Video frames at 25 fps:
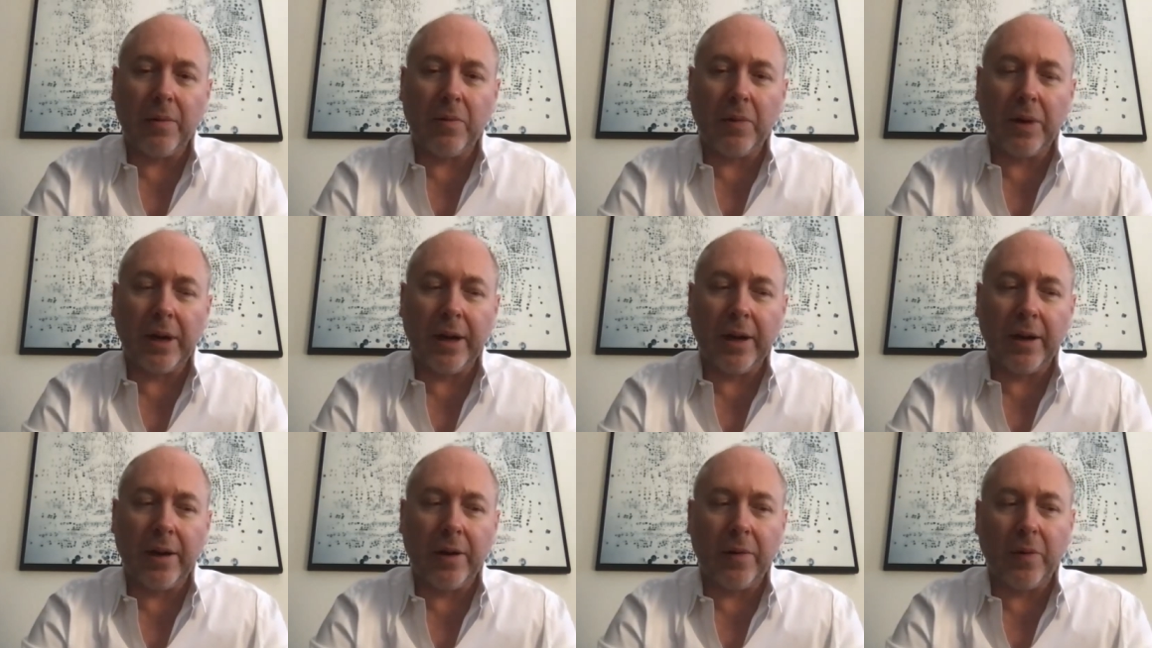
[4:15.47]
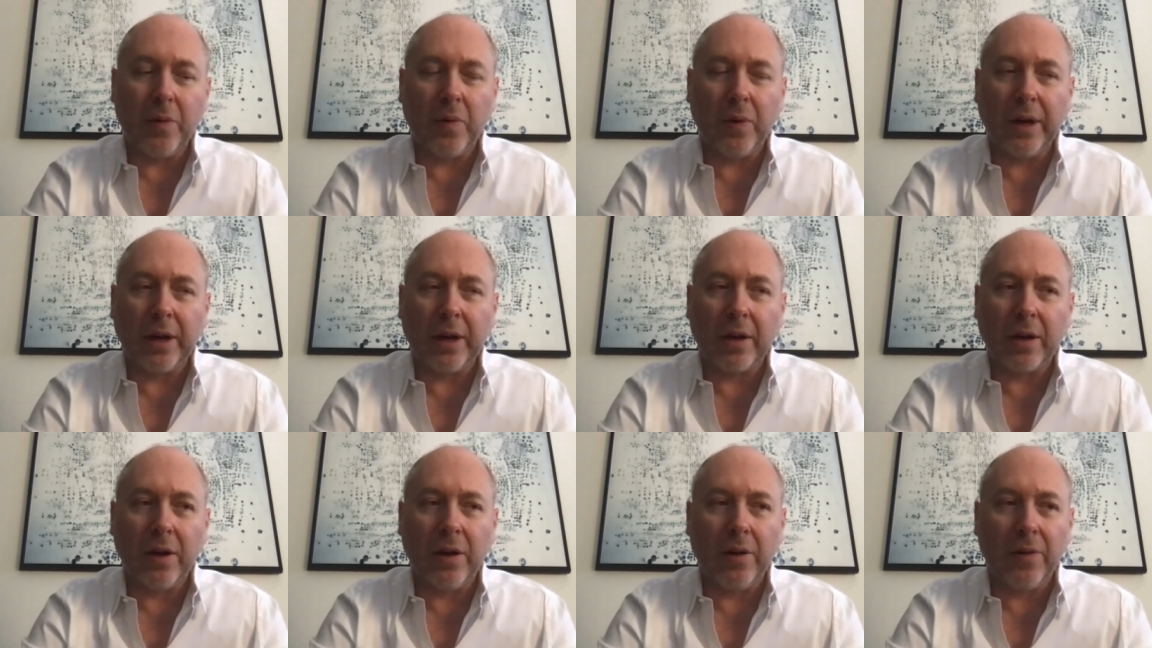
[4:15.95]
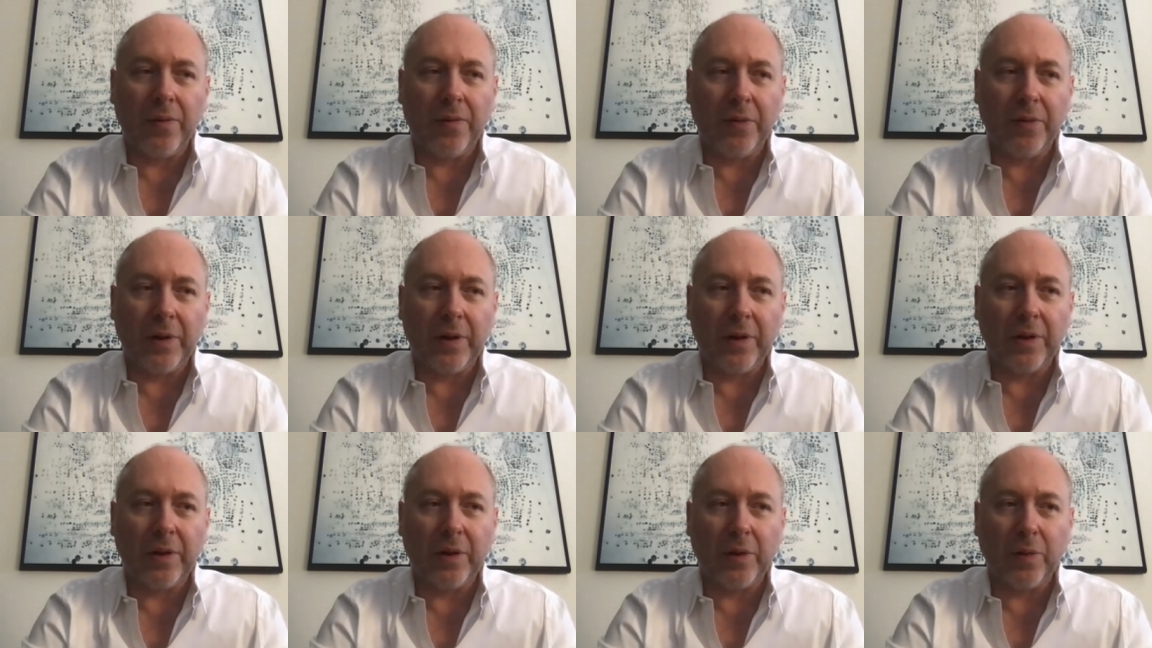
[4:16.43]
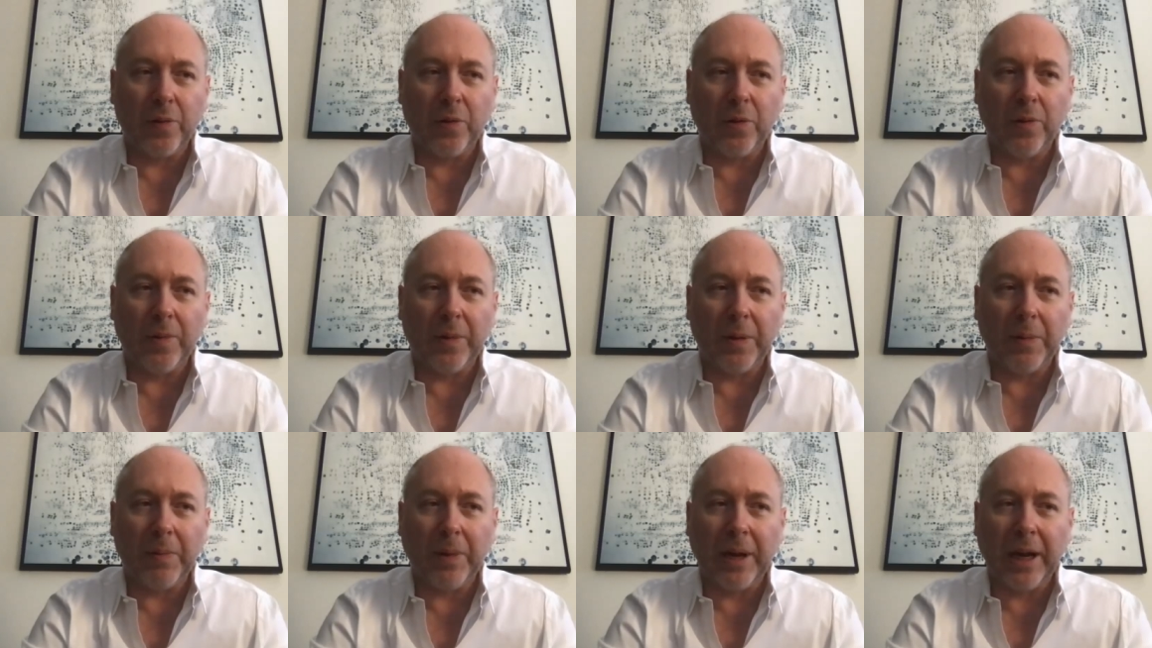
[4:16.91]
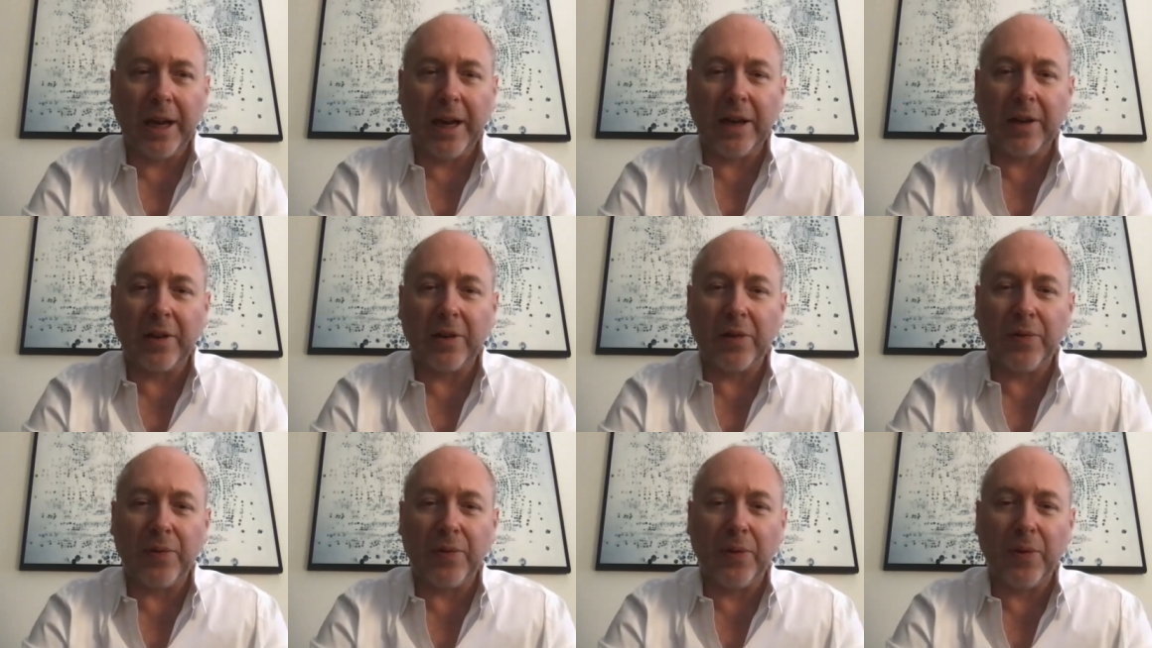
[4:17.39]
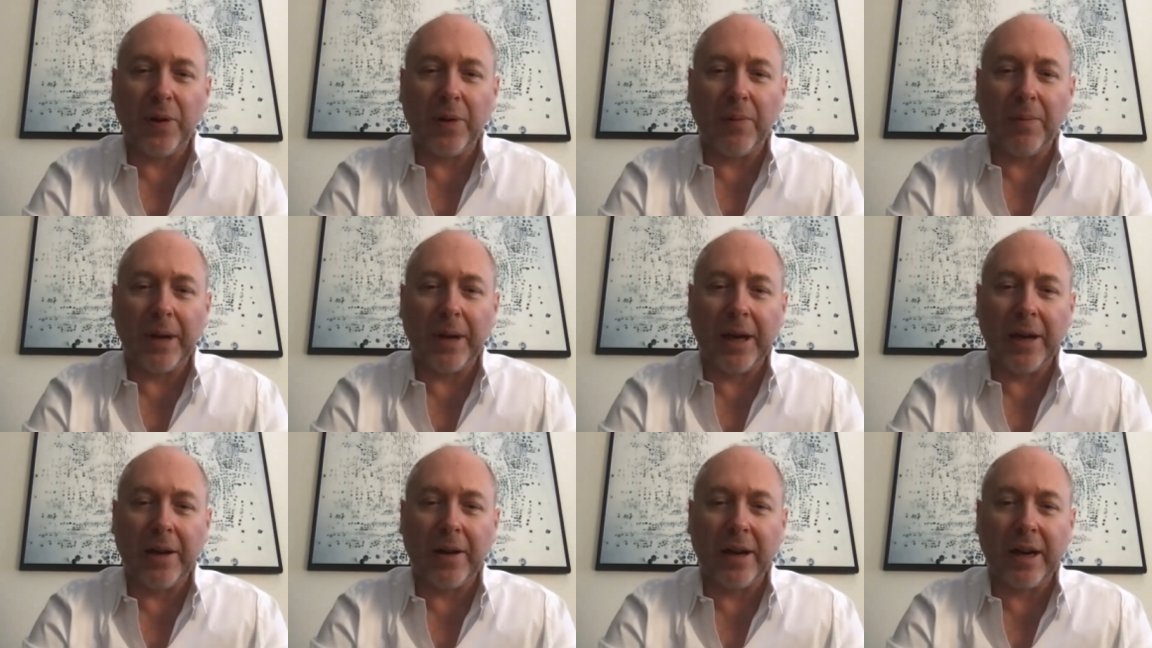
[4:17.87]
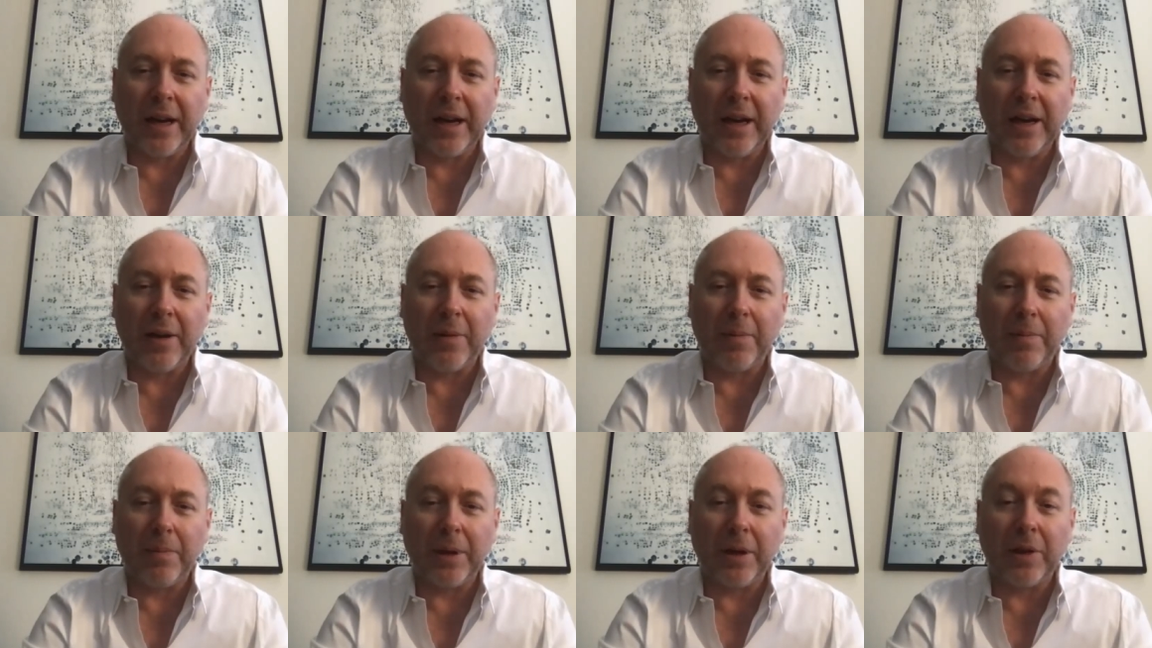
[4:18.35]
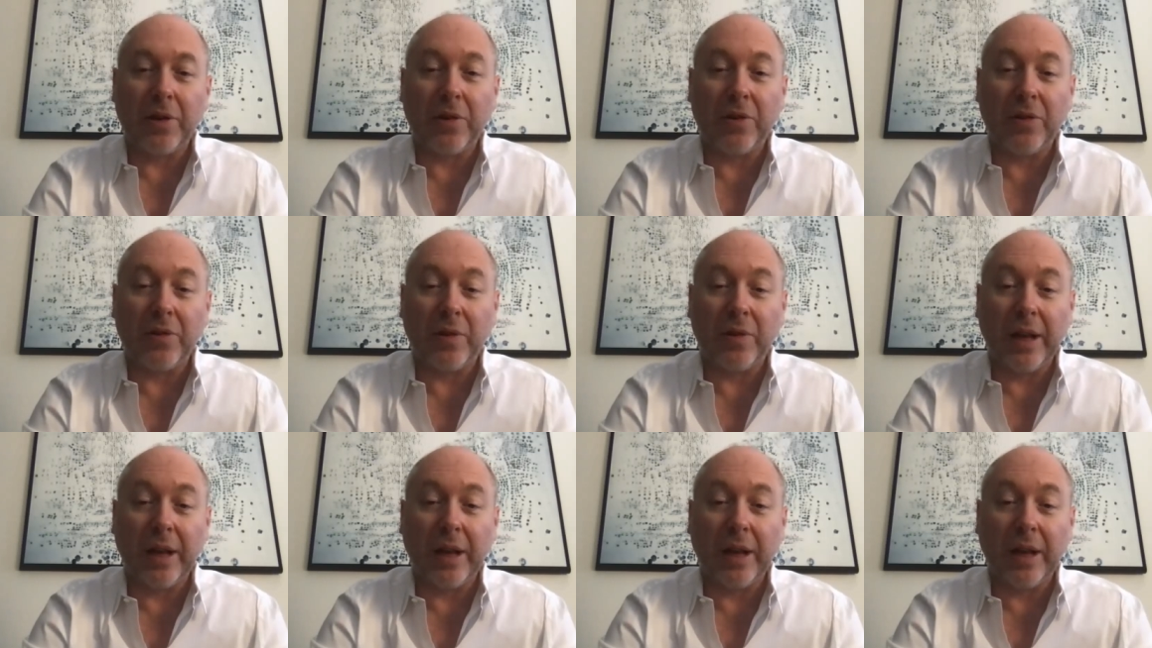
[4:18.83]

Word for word: We're we're confident that we'll be paying the full amount out because